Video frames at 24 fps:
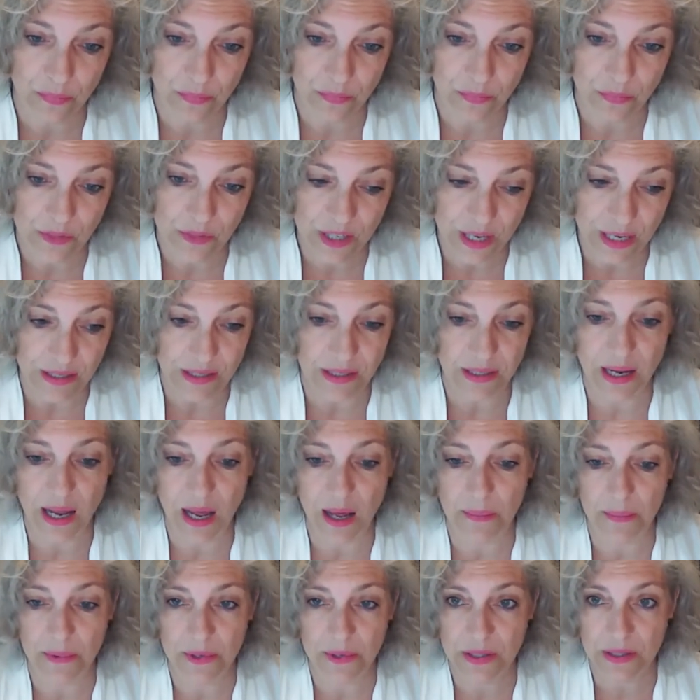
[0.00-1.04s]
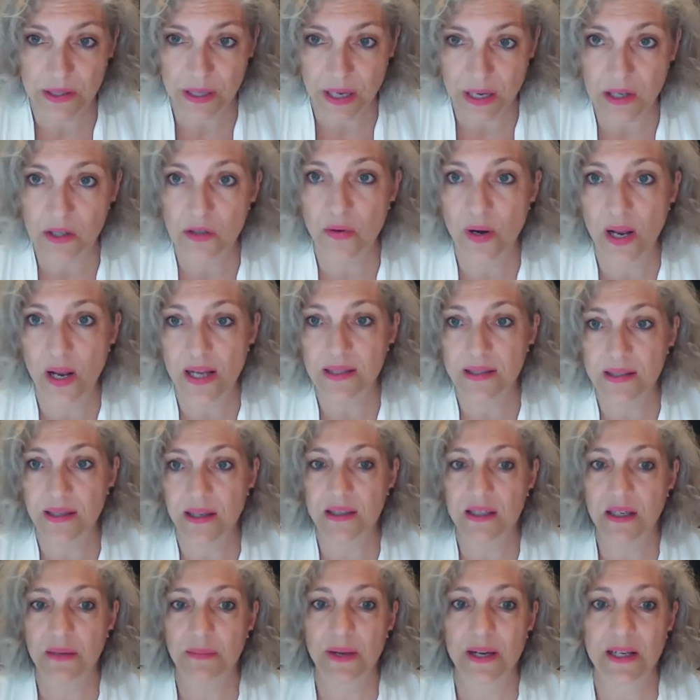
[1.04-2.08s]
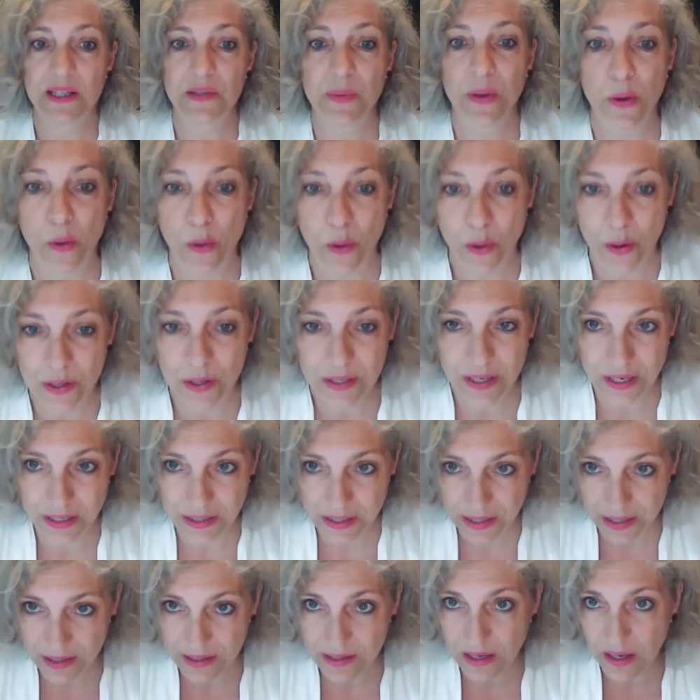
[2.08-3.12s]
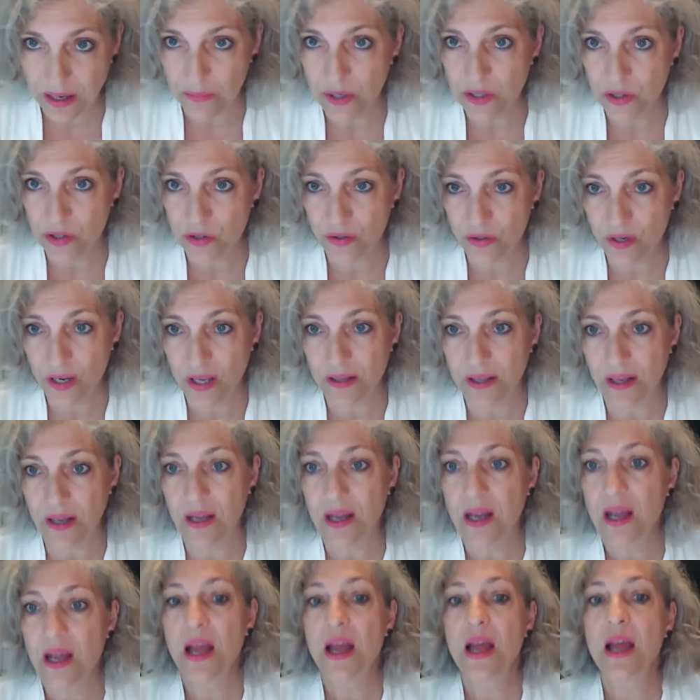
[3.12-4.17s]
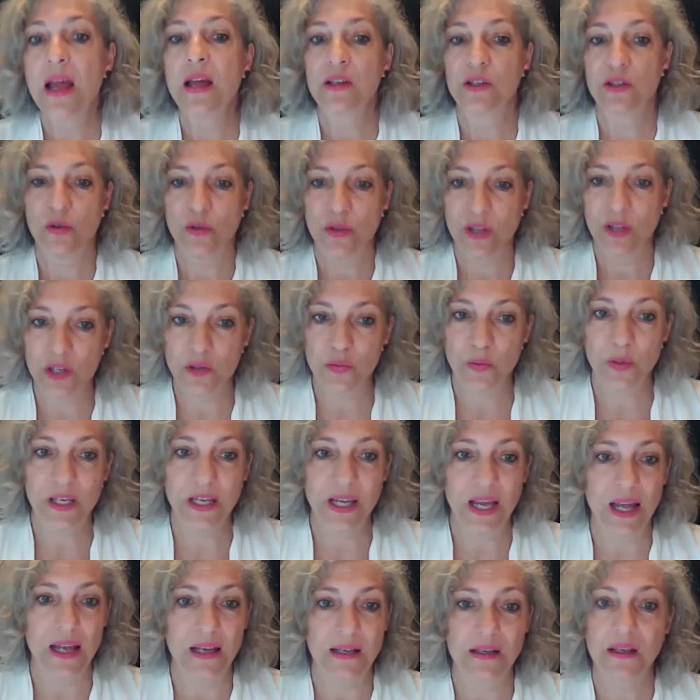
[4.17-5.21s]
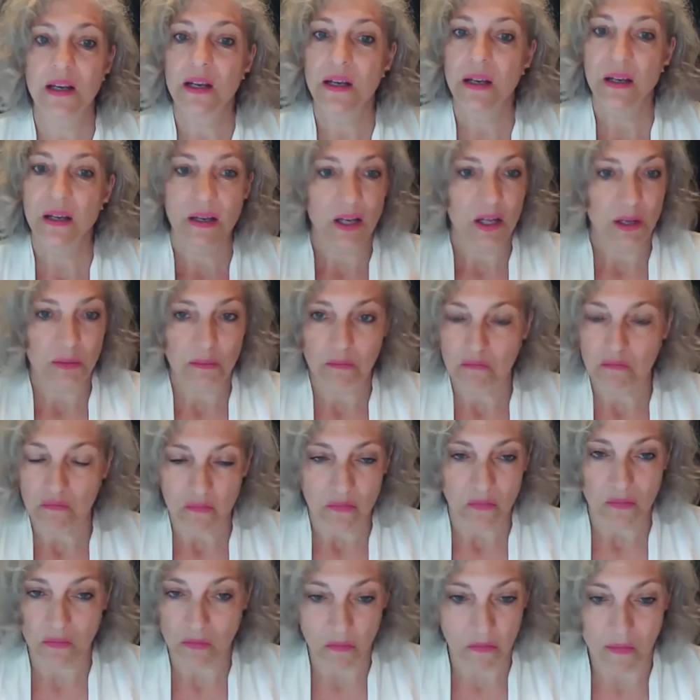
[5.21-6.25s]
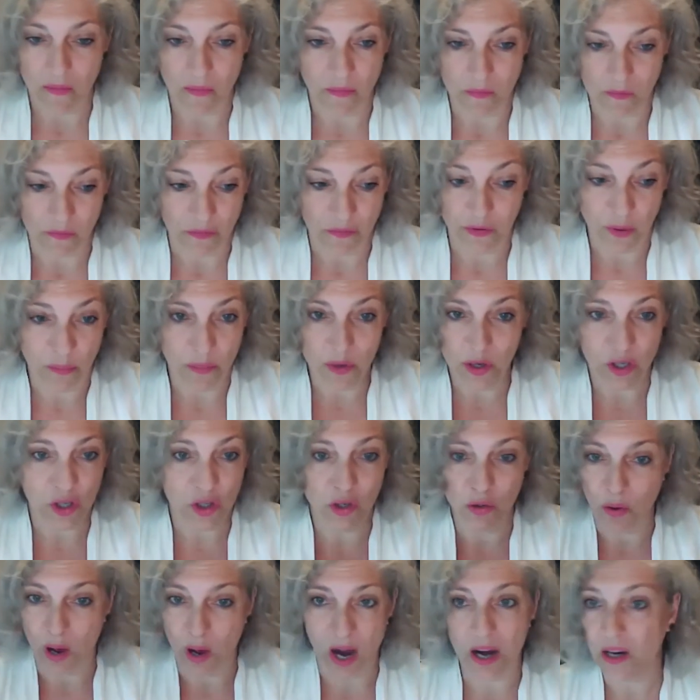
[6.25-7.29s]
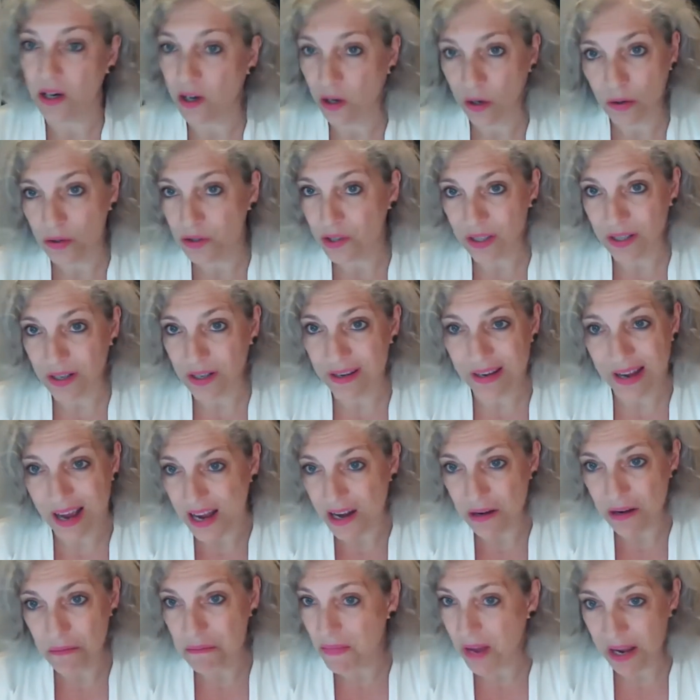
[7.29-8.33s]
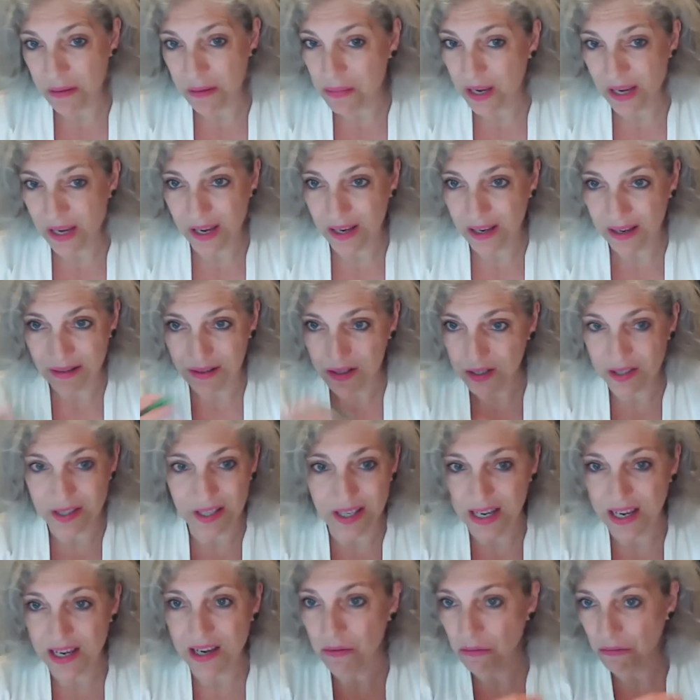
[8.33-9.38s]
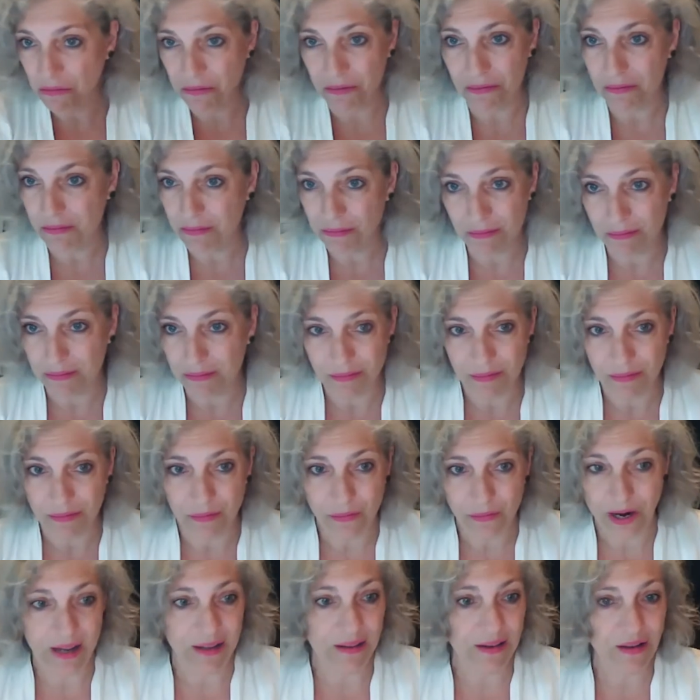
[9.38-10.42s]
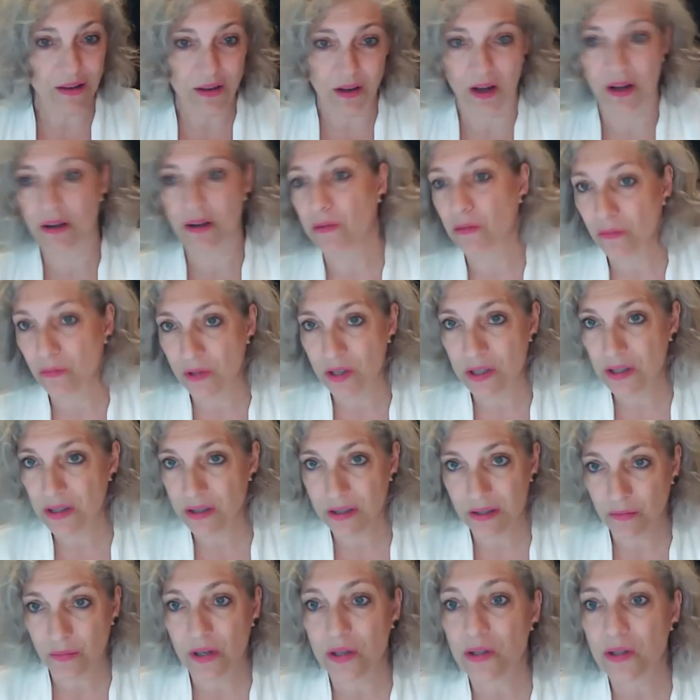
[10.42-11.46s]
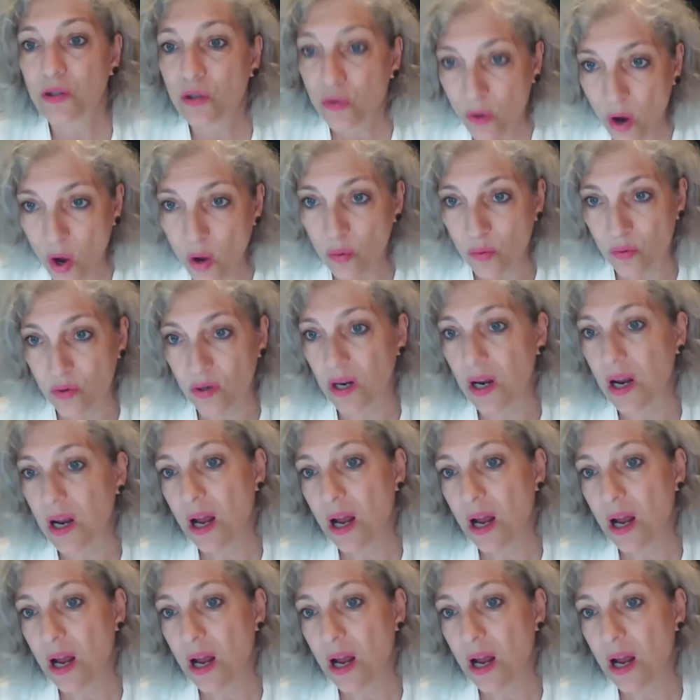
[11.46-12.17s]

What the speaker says: setting up a centralized database where all data is coming together, so that we can, from a QR code in the end, maybe see where the cotton was grown.